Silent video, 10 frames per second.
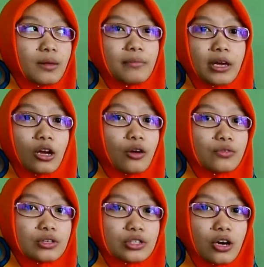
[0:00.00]
The meaning
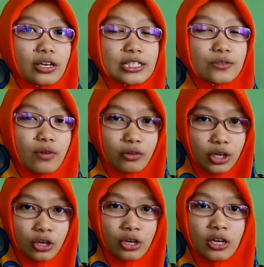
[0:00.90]
of the song is
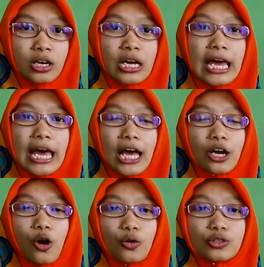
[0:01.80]
very good,
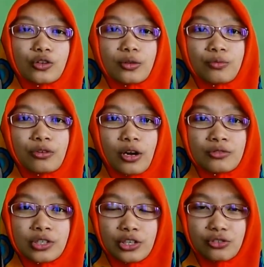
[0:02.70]
and also the
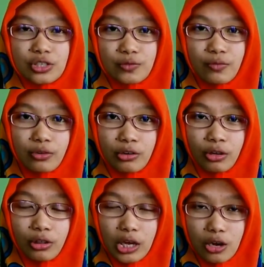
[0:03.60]
pronunciation is very
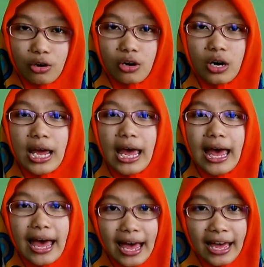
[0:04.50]
clear,
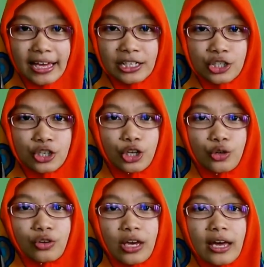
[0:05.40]
and
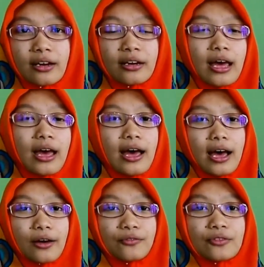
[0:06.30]
you can
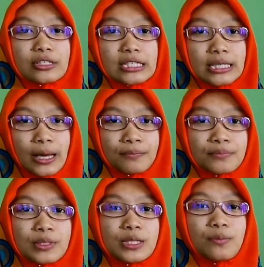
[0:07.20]
have
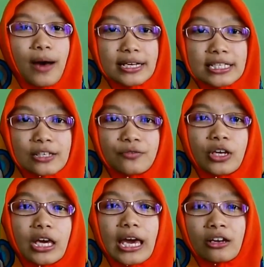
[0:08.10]
some
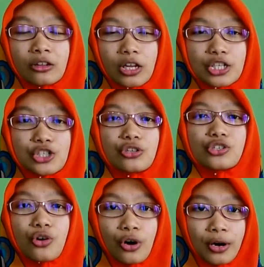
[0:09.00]
specific
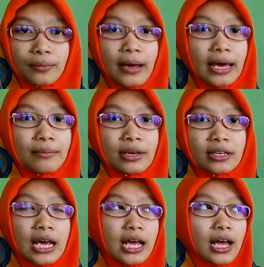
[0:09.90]
English term,
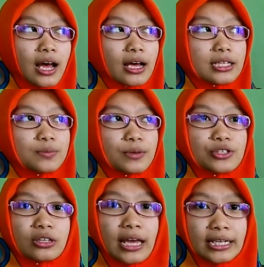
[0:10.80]
a
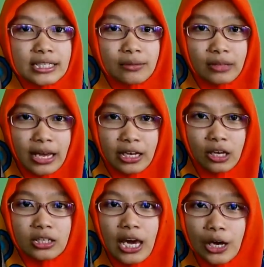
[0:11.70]
special idiom
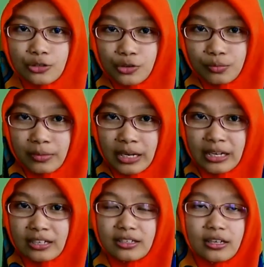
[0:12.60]
like count on
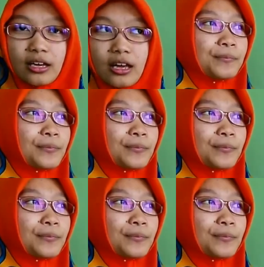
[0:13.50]
me.